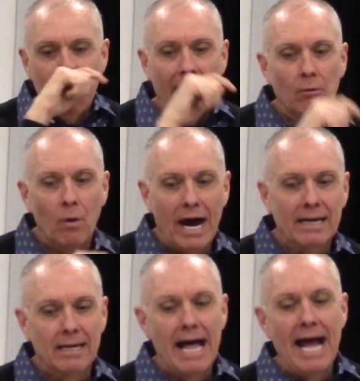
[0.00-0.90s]
And what
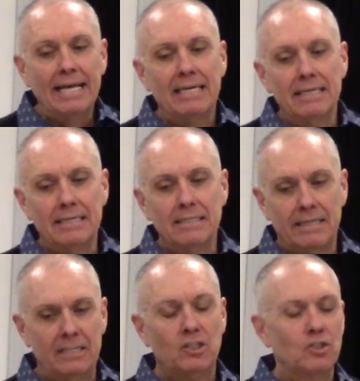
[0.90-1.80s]
I'd like is,
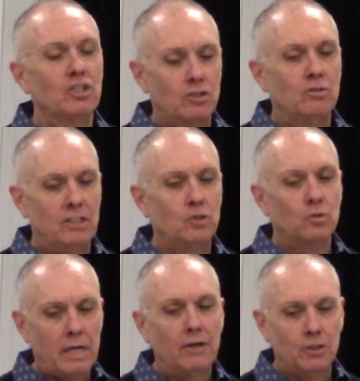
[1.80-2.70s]
this is just, this
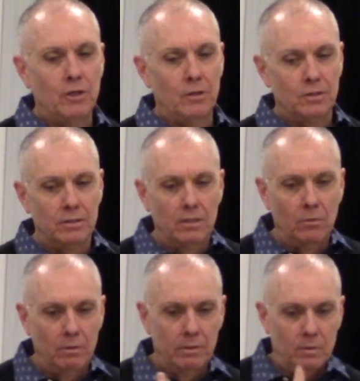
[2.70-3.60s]
was our church, so
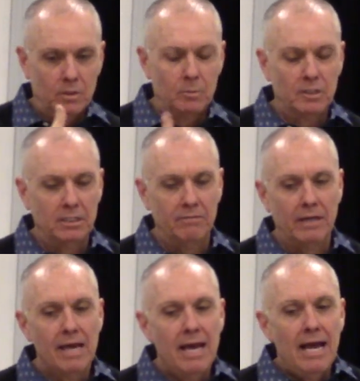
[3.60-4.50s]
specific.
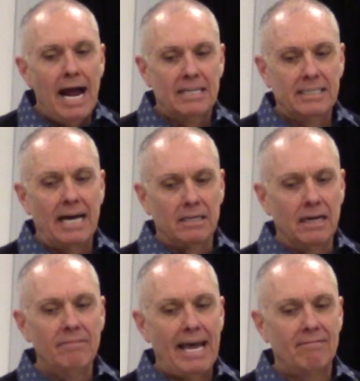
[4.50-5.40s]
I said, I'd
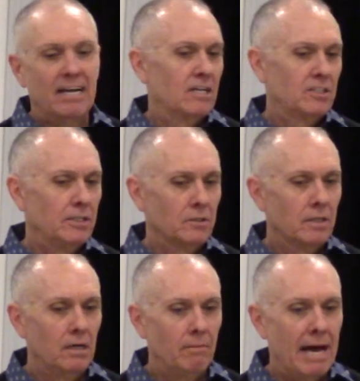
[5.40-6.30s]
love to have like a senior
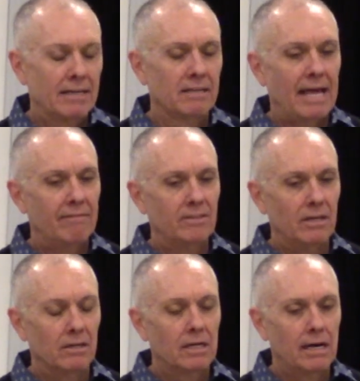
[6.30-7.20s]
adult. I'd love to have a
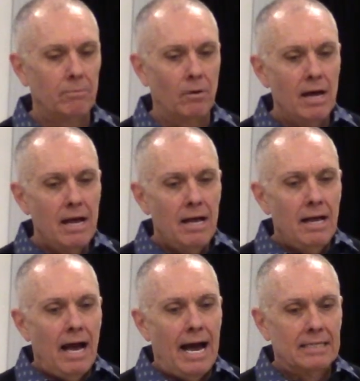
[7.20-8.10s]
young couple.
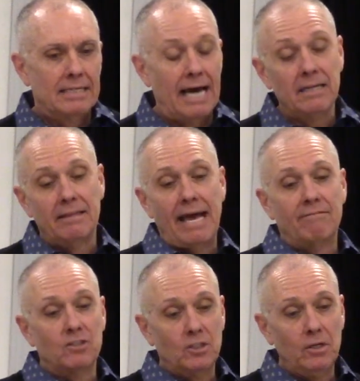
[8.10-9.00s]
I said, I'd love to have
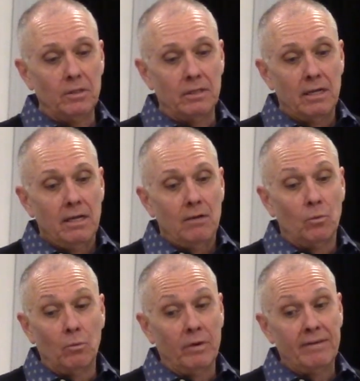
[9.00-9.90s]
a student.
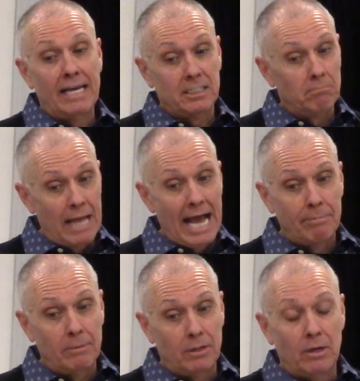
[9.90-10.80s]
We've got some black
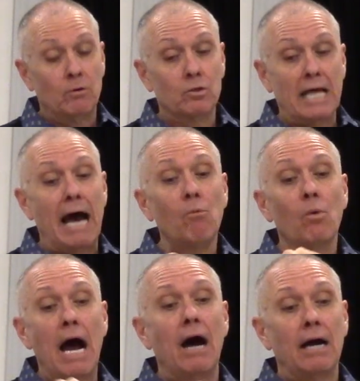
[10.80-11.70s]
people. I want, I
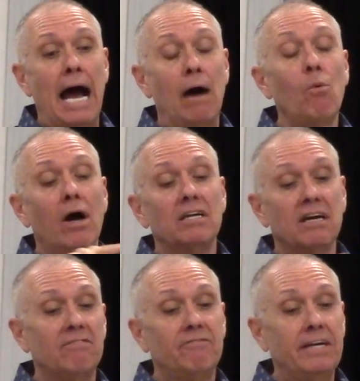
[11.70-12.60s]
want, I want
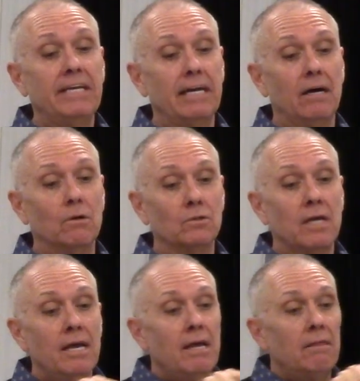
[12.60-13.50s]
enough videos
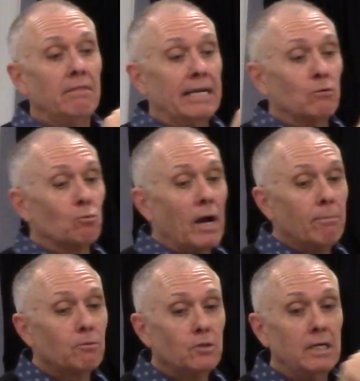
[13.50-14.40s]
that
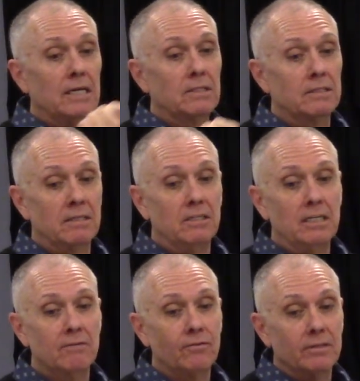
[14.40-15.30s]
represents the
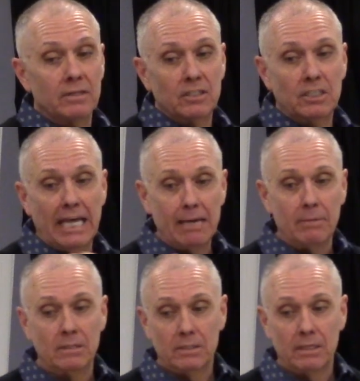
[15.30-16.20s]
different
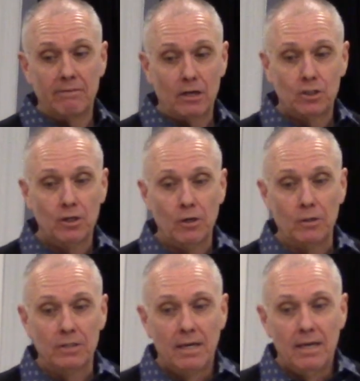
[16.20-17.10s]
segments of our
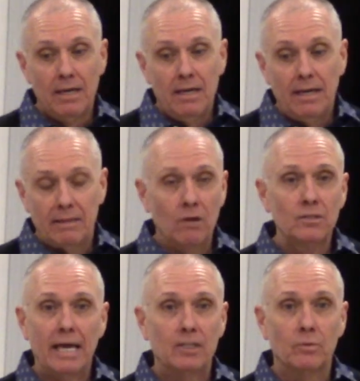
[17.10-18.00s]
church. And those
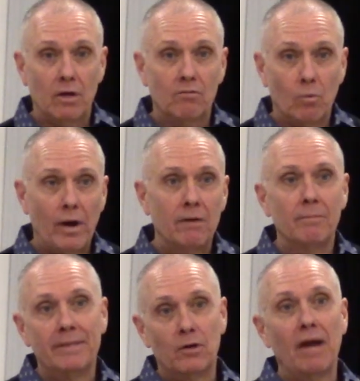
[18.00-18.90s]
things went over well.
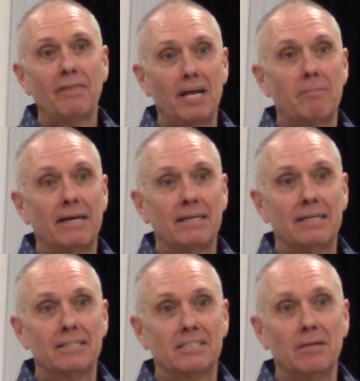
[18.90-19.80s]
But the great thing about it
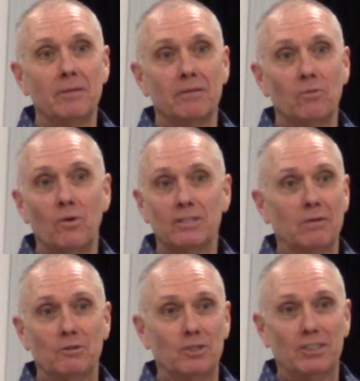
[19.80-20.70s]
is some of the ones that
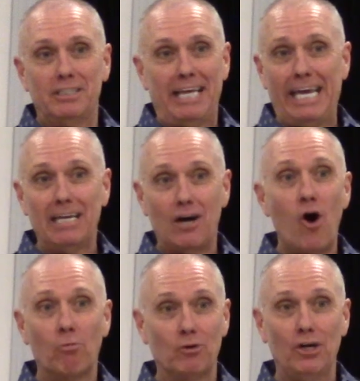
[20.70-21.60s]
were just, they hit a
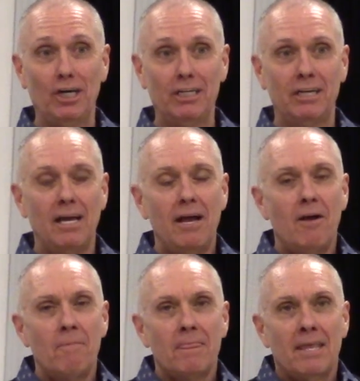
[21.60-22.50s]
home run,
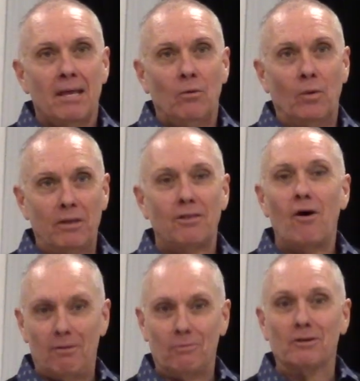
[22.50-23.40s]
we
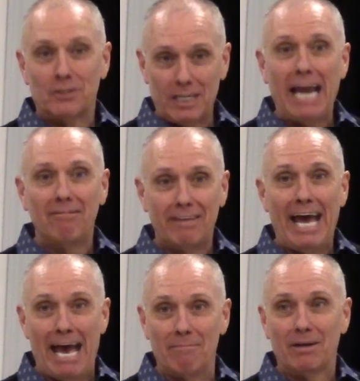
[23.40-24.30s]
thought, well, save
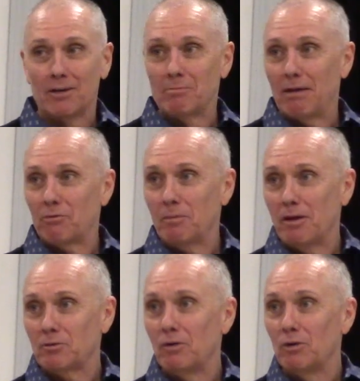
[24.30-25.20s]
that because about three
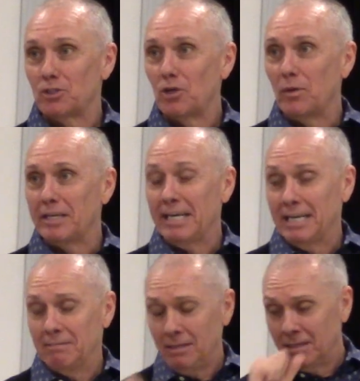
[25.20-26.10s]
months ago, we'll show it
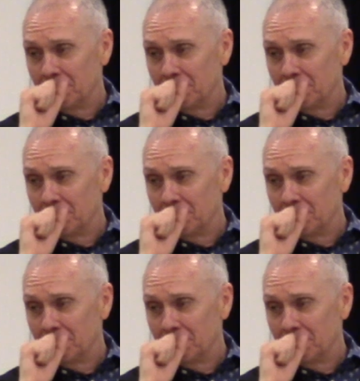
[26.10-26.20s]
again.